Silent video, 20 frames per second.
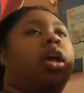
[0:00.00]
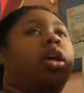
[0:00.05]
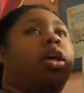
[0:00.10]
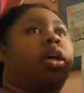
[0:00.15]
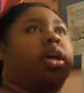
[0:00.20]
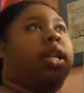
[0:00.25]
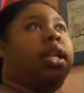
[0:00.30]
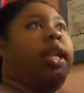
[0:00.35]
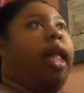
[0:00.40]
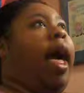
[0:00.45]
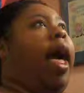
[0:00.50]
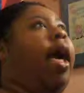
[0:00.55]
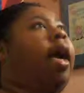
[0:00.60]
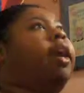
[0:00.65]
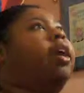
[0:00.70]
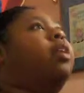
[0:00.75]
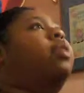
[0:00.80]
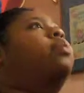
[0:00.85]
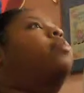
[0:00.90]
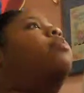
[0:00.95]

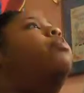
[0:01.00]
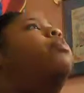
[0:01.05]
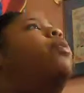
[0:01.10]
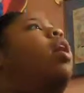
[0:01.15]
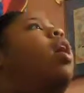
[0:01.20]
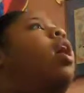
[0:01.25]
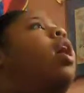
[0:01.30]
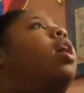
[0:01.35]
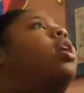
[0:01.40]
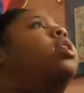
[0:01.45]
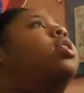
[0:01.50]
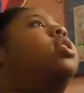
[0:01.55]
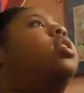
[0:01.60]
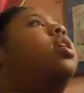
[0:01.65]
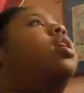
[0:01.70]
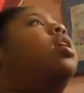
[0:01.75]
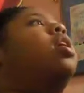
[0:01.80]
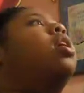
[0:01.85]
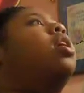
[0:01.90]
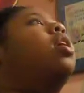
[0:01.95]
Collide brought
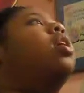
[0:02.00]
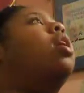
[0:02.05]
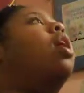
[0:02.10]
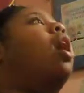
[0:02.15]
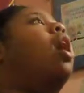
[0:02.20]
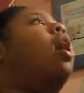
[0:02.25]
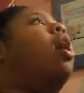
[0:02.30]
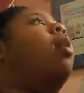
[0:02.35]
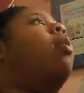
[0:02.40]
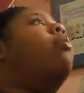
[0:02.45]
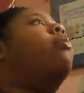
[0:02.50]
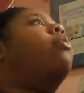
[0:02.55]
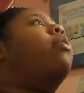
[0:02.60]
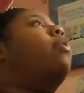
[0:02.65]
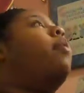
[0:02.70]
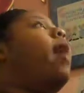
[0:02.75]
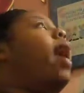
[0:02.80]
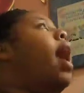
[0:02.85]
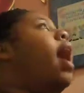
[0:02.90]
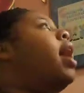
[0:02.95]
the
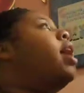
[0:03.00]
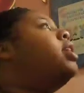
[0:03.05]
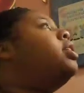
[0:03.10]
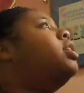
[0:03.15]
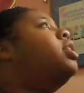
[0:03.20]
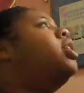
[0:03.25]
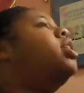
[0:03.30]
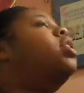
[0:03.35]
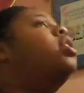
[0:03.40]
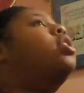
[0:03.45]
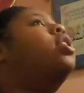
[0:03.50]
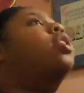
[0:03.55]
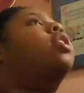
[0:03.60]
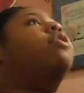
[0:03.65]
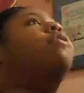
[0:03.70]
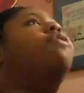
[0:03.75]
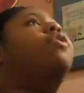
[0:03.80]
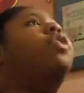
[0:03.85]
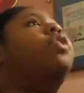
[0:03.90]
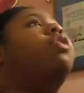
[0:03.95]
passion, the
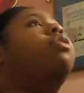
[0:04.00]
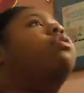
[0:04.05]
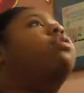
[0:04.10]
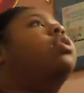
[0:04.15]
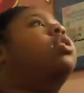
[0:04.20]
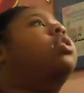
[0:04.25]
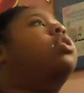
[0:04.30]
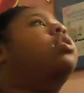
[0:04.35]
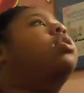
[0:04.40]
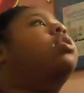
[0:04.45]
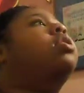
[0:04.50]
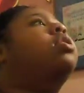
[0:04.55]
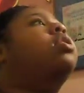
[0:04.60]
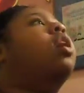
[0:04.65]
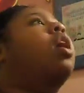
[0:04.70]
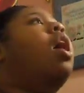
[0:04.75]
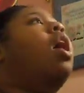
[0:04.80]
confusion